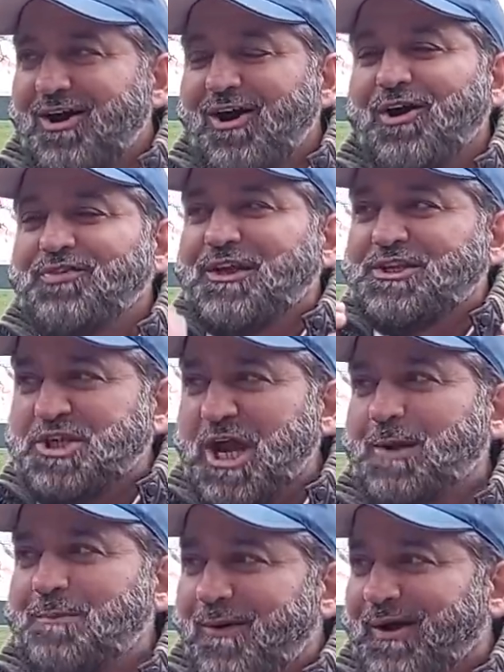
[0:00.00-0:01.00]
on the
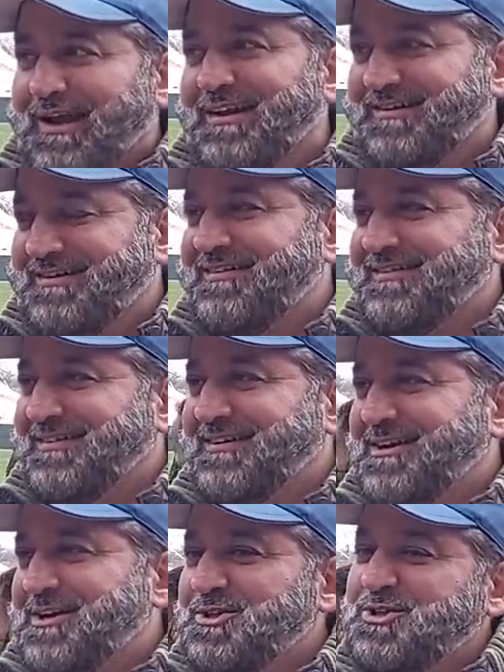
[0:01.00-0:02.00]
checkpoint
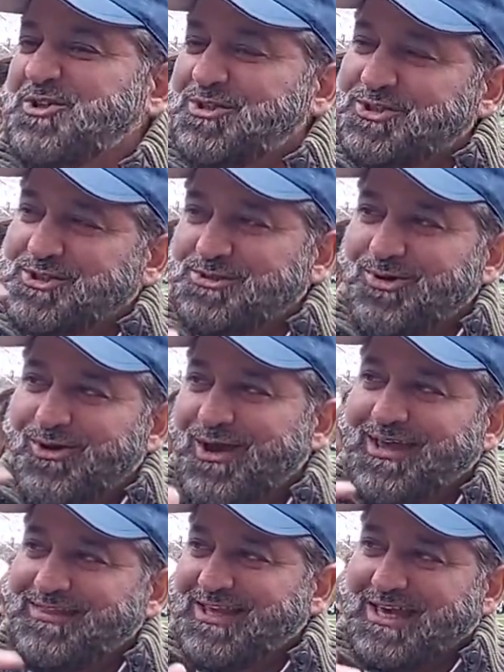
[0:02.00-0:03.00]
to
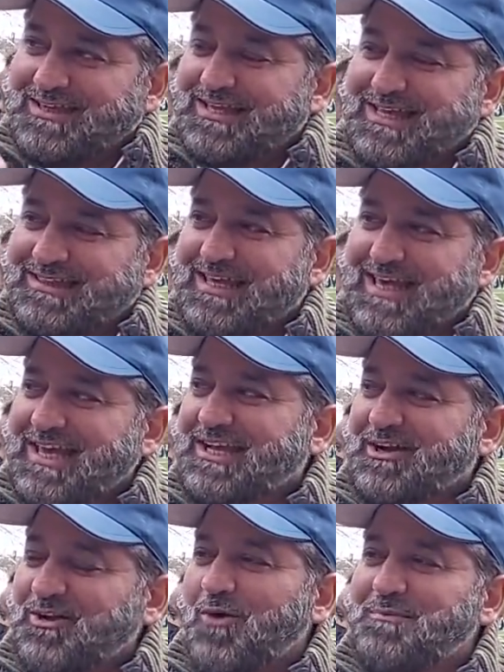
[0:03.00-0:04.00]
destroy the
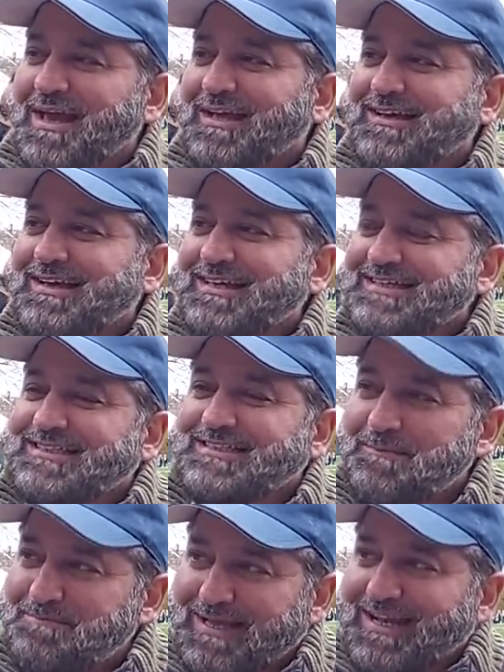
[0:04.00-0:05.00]
economic
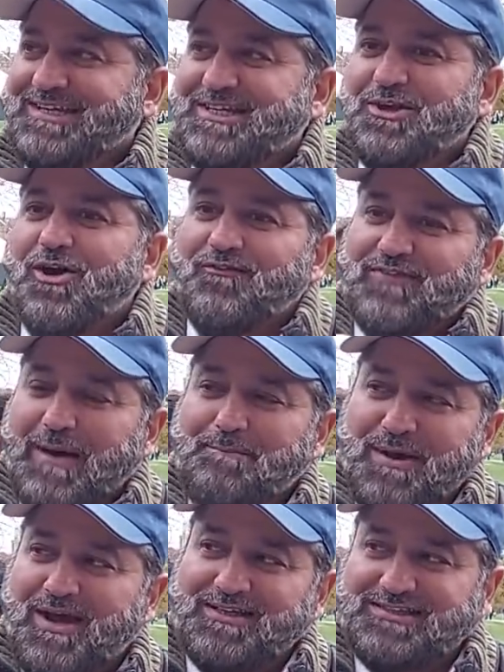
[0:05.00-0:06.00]
stability of
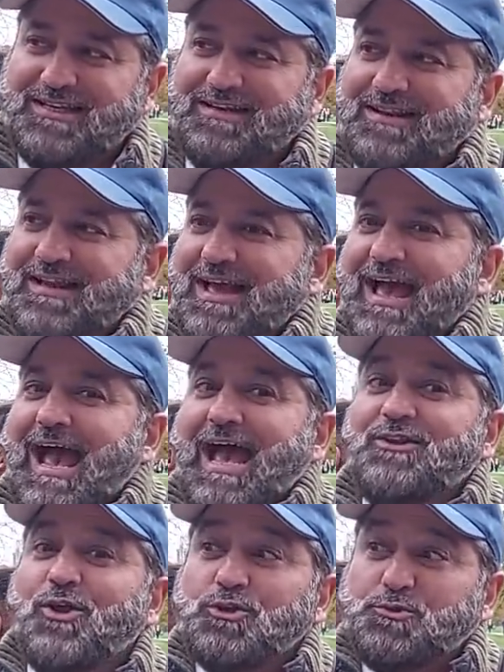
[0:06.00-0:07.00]
that person
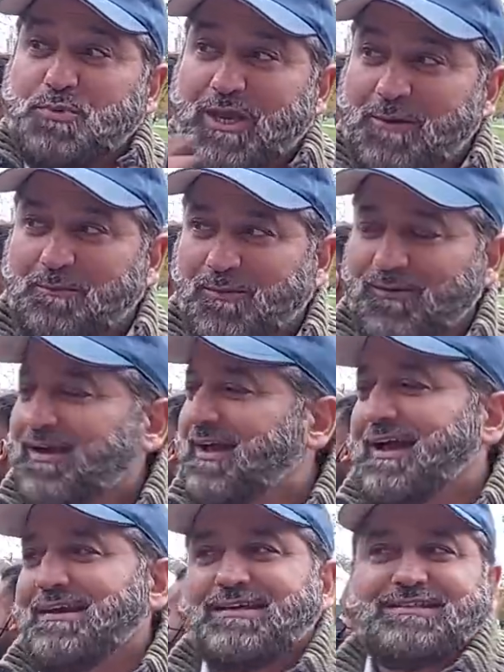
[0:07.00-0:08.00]
and those people
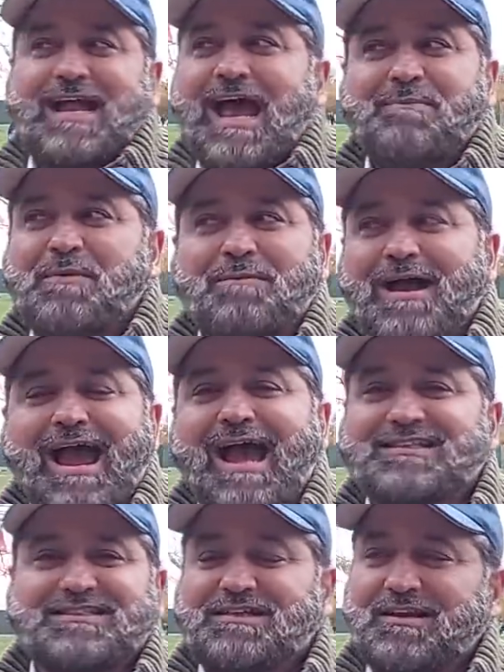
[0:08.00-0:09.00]
doesn't happen by
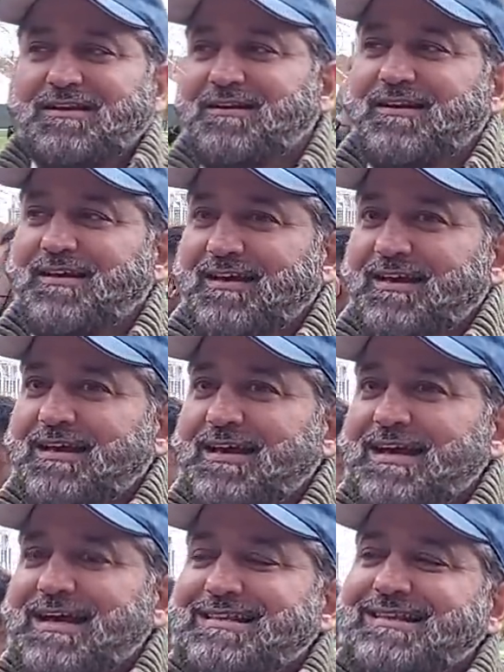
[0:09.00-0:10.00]
accident.
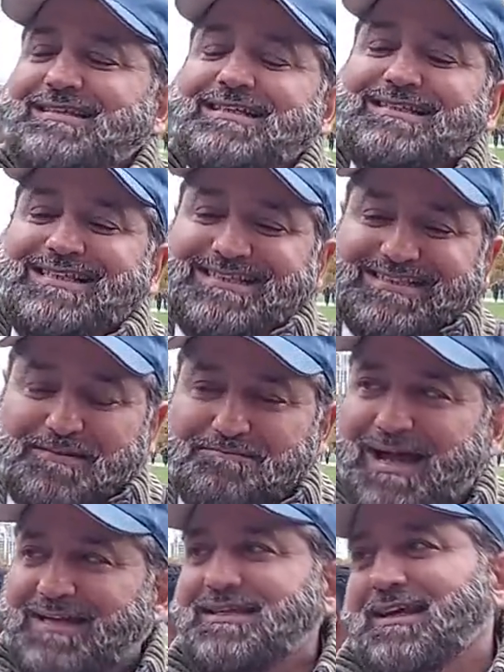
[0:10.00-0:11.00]
This is
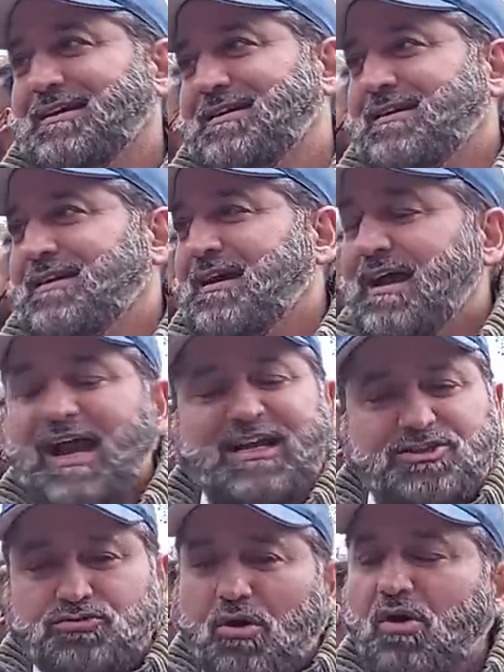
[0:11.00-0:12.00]
systematic, and
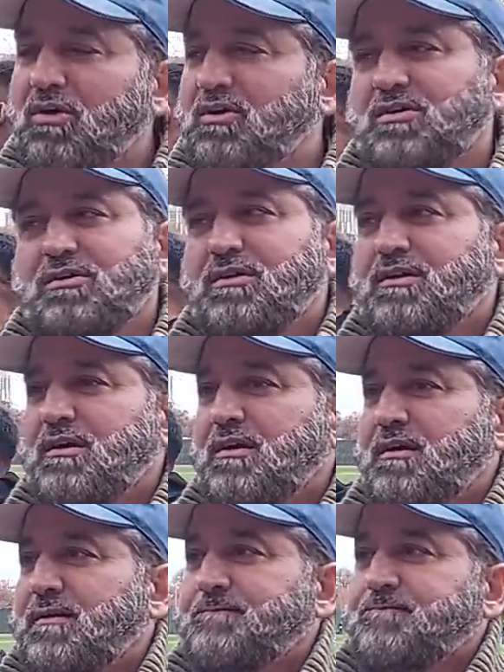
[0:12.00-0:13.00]
it's wrong.
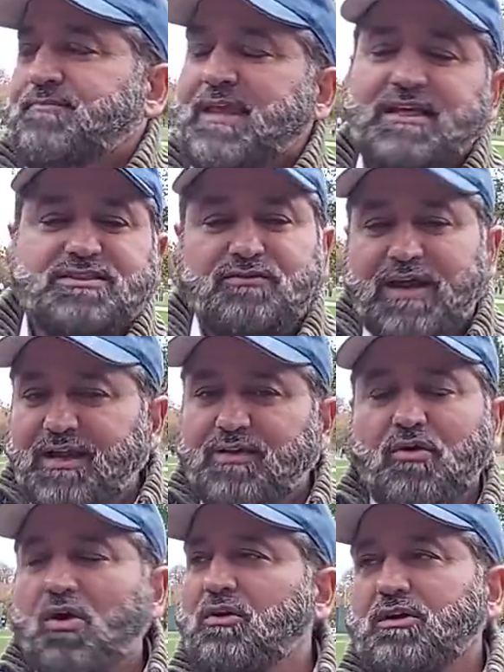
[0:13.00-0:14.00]
It's really
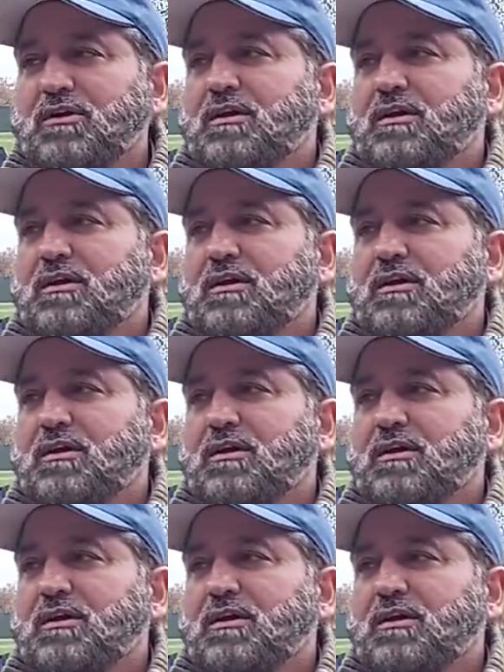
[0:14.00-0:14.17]
wrong.